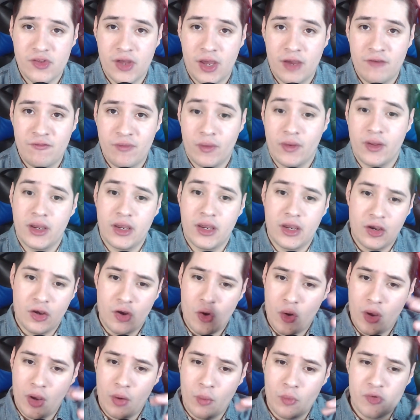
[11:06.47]
I felt like
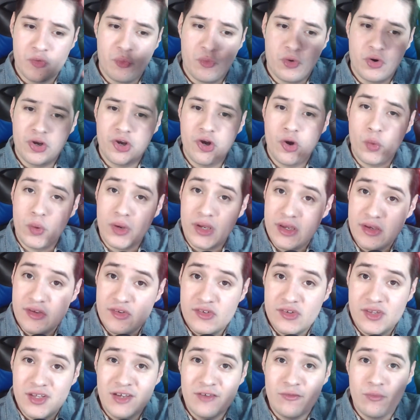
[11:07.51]
it was more
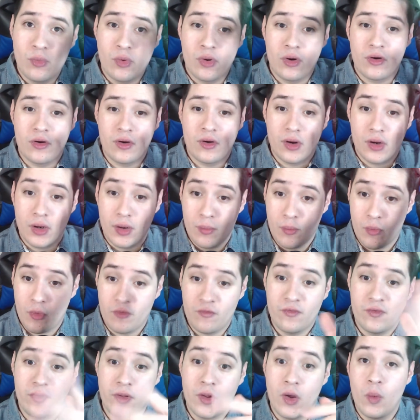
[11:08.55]
cohesive, more
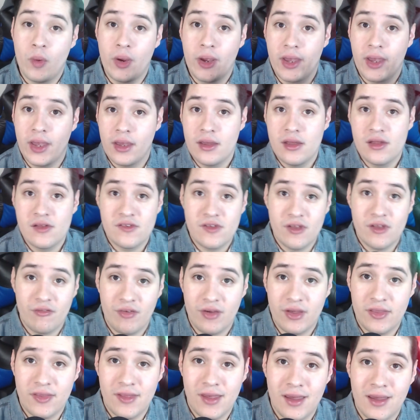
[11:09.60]
flowing, stuff
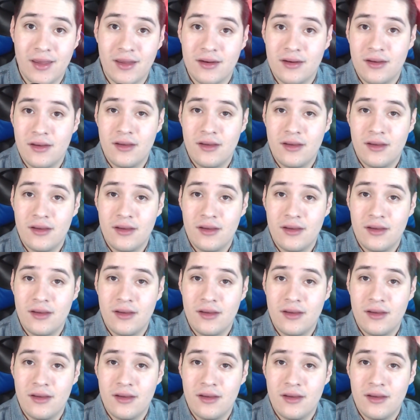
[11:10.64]
like that.